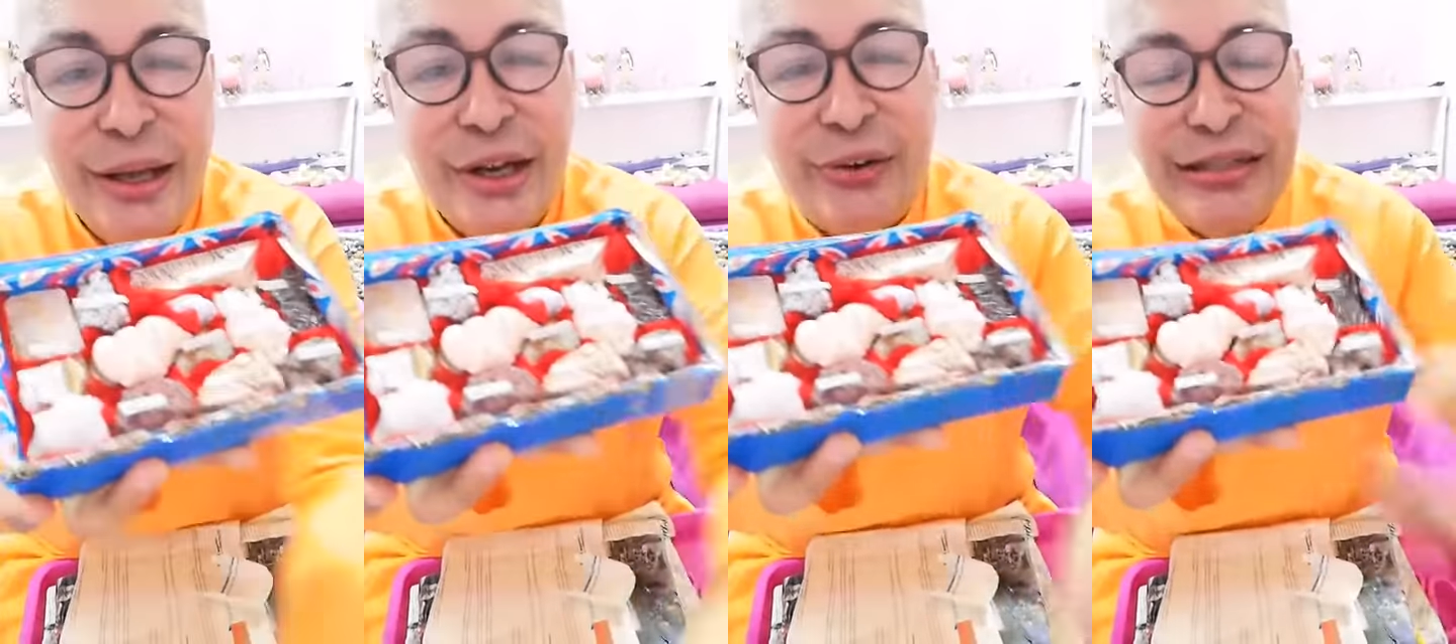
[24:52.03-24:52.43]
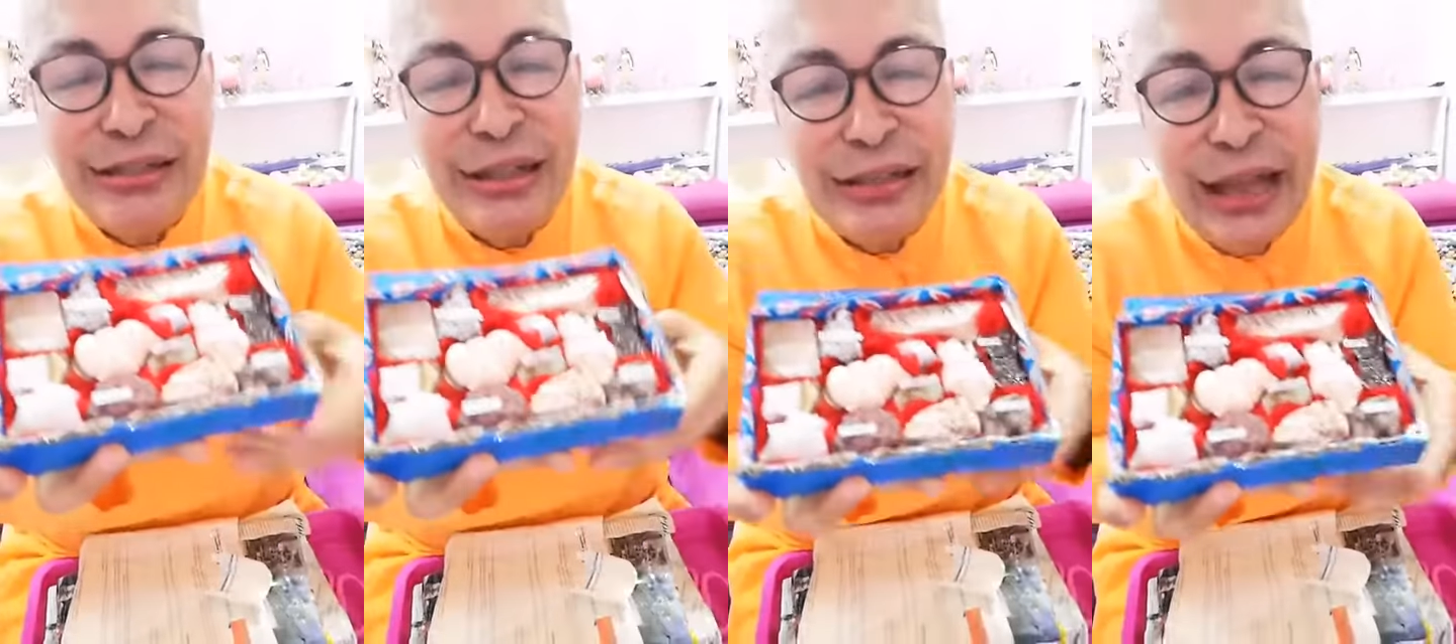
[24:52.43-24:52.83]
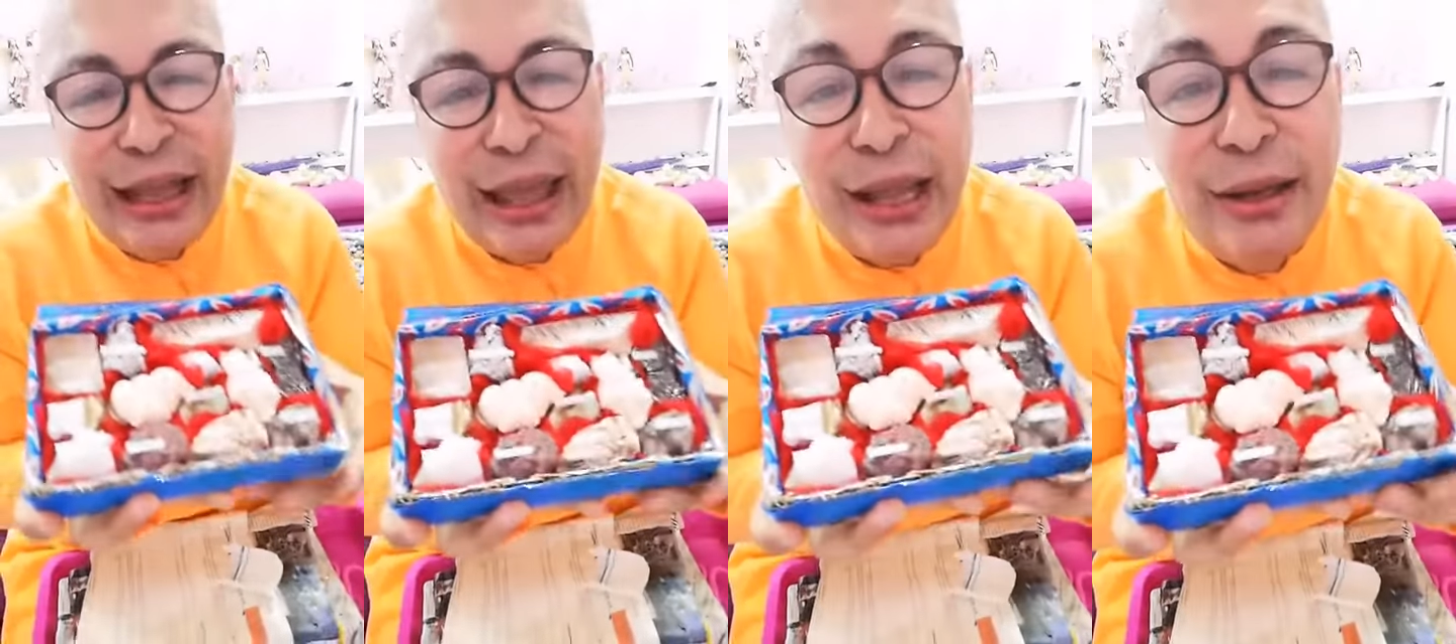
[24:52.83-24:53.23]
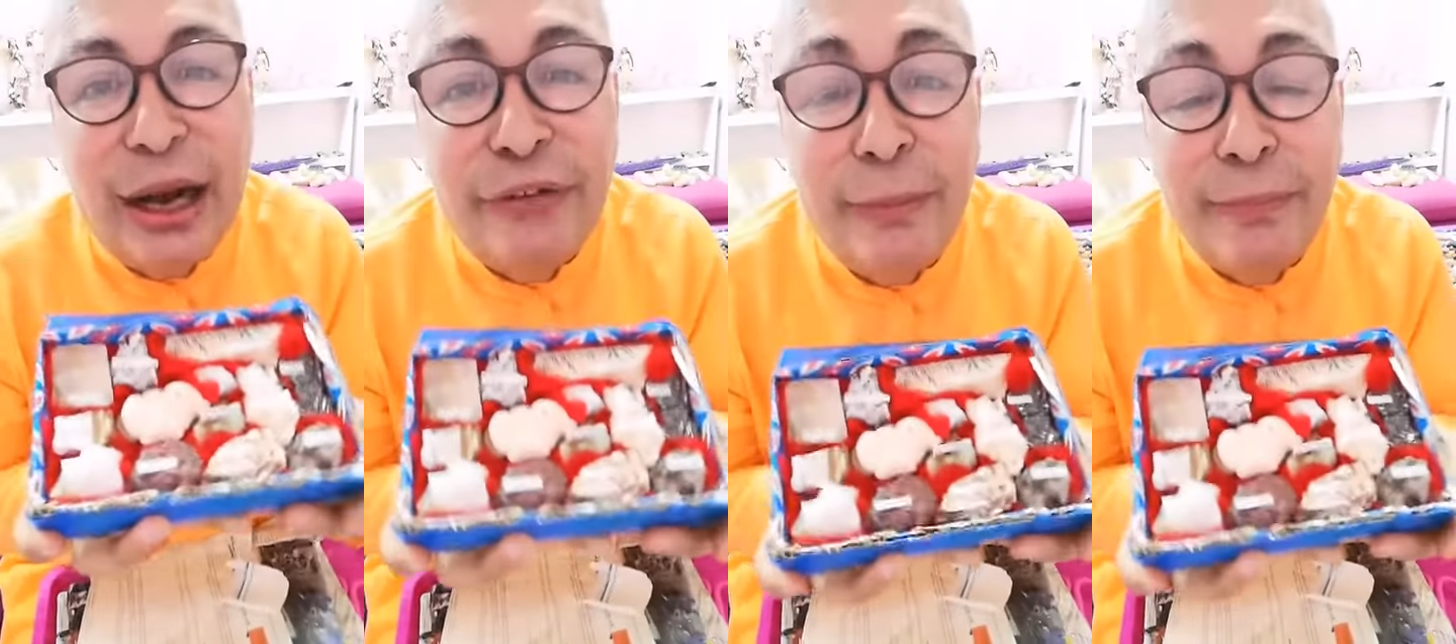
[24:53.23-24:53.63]
Crystals again
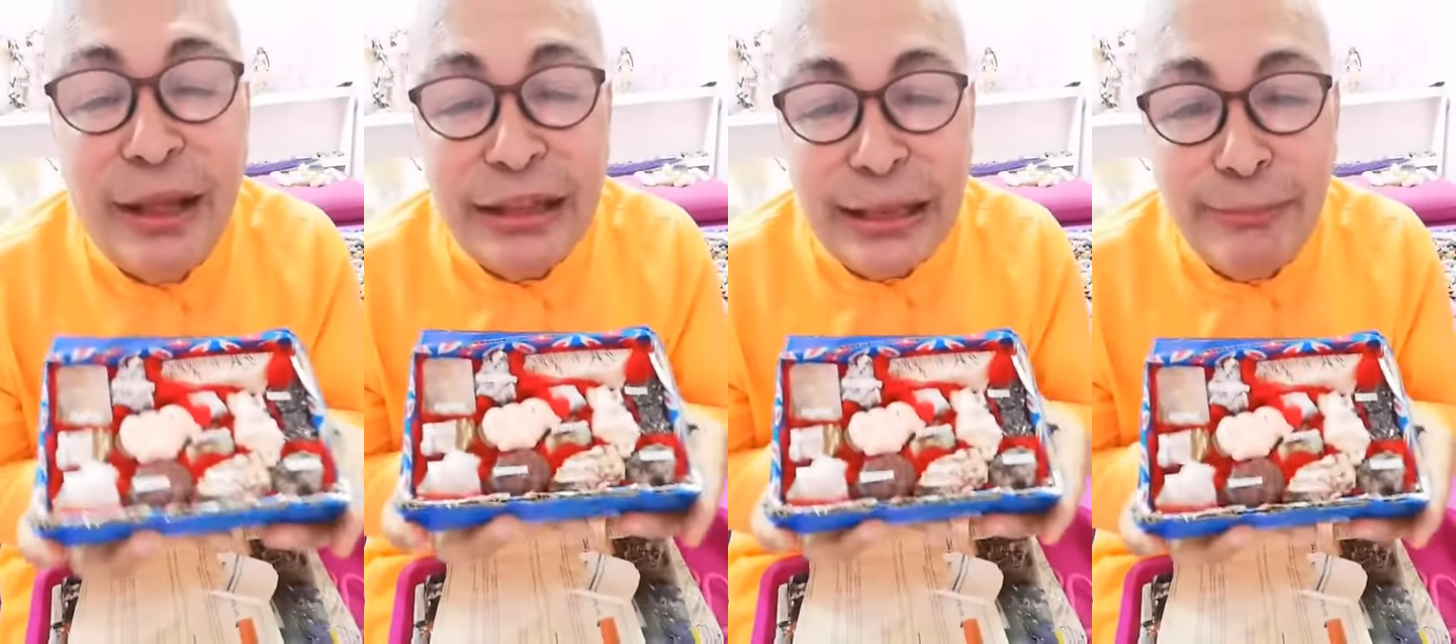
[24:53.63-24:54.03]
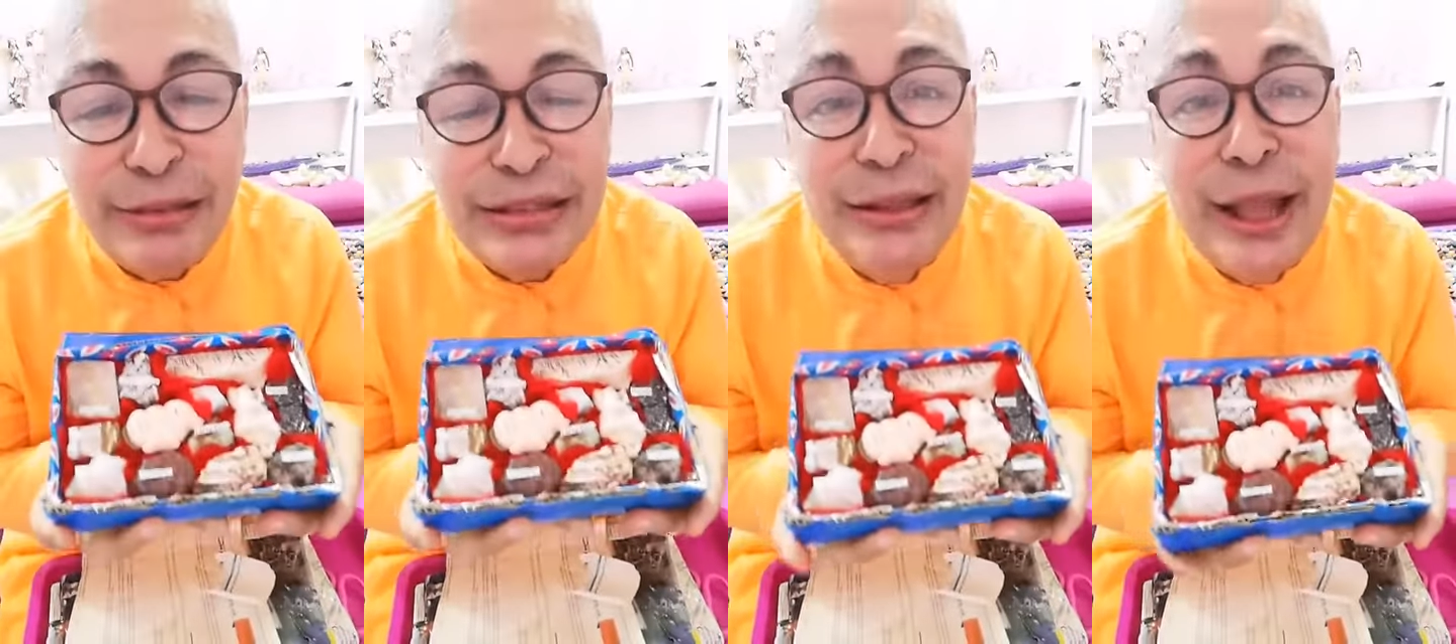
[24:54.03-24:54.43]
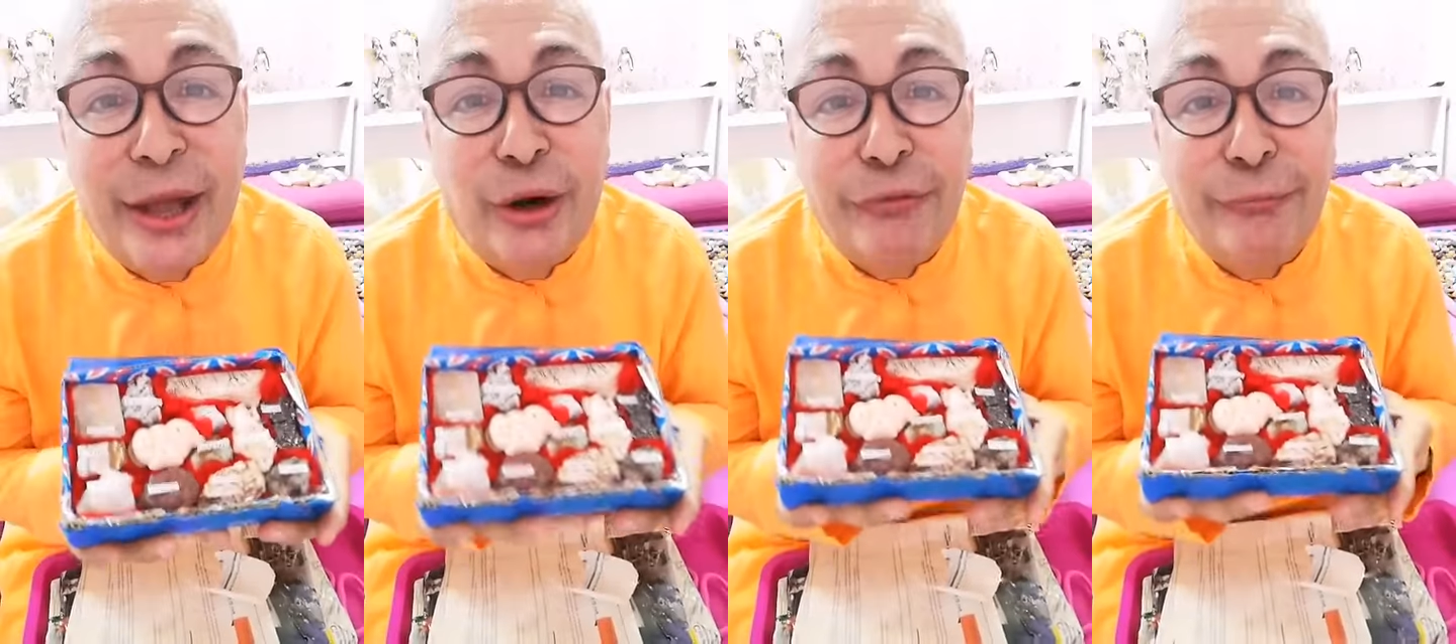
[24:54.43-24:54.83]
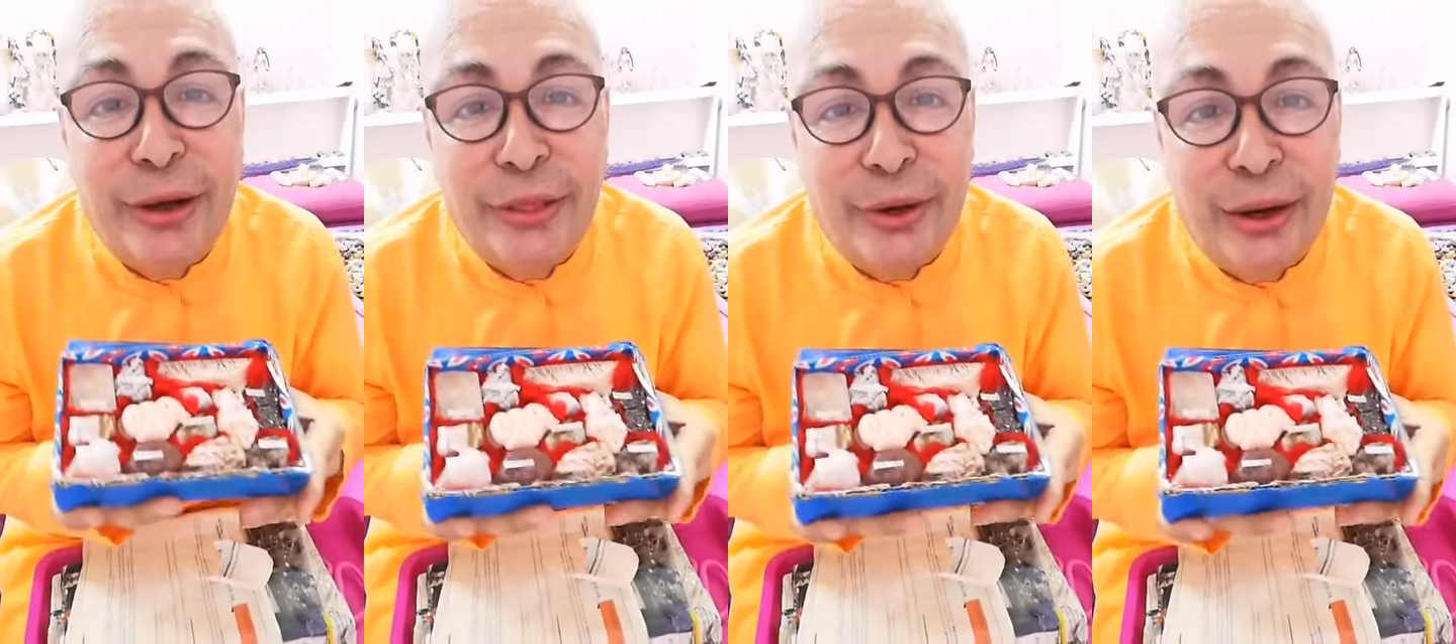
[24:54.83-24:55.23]
are from the deepest layer of
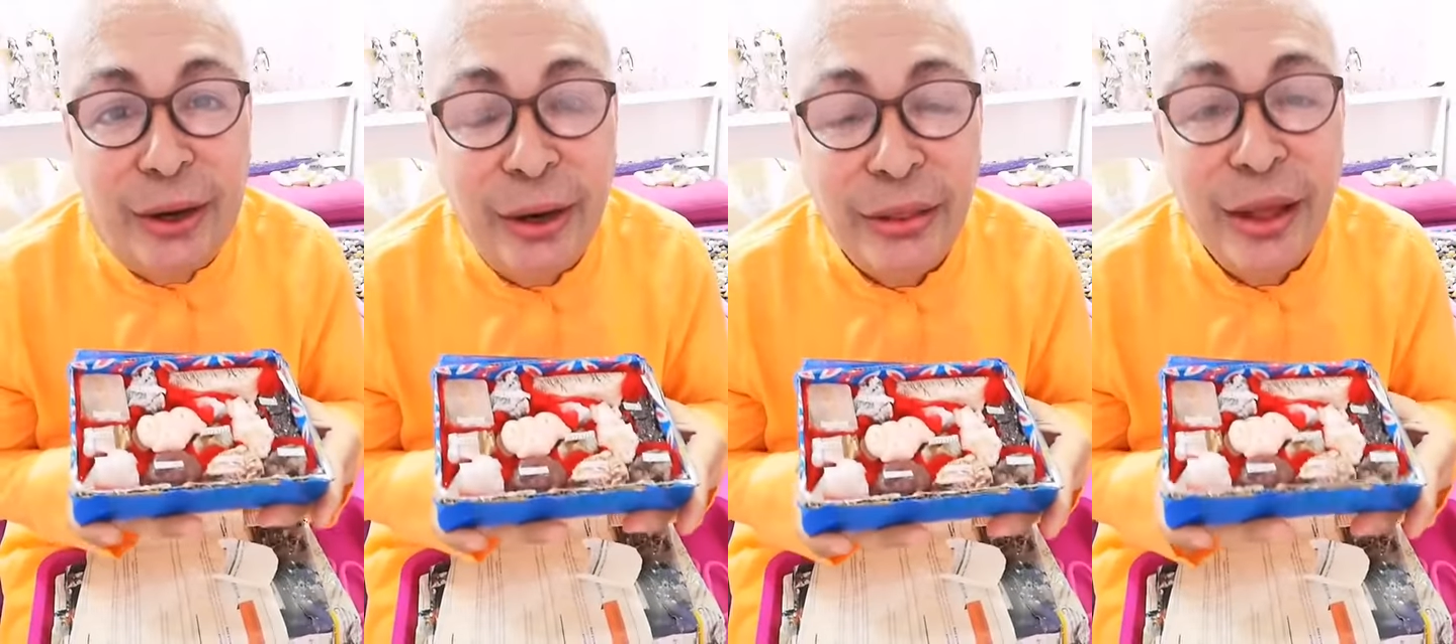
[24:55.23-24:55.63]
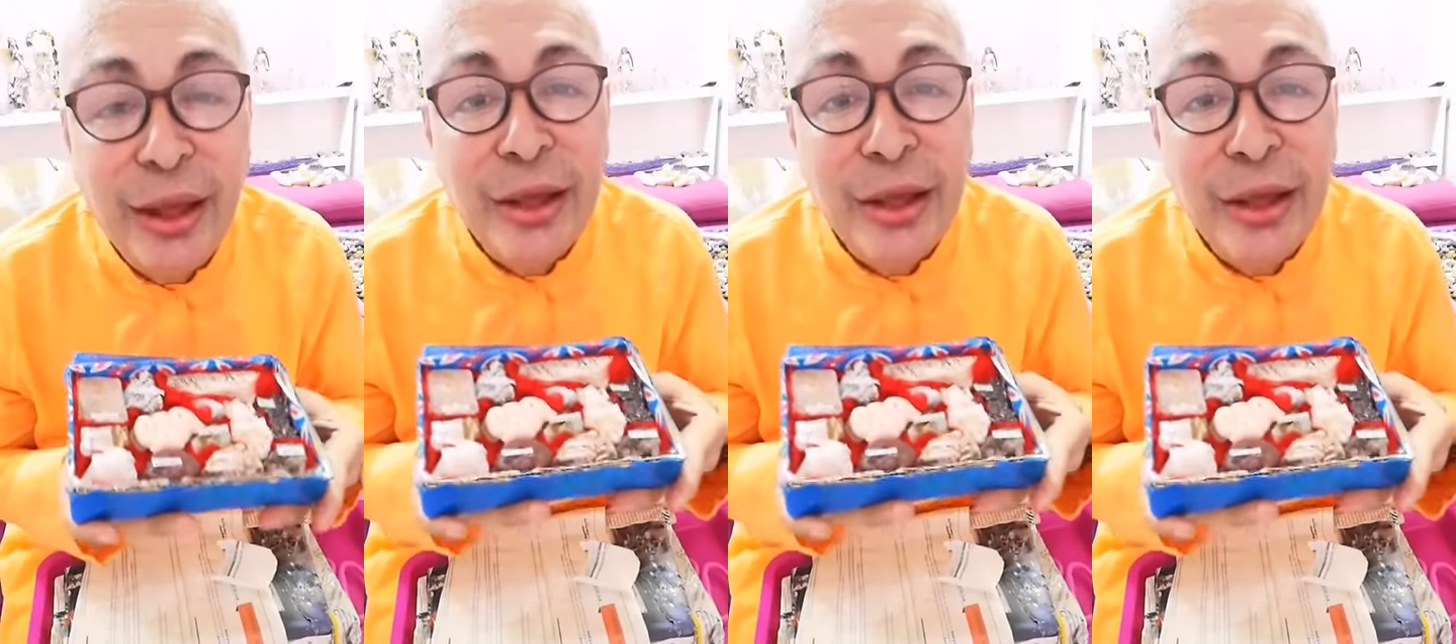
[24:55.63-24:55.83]
Mother Earth.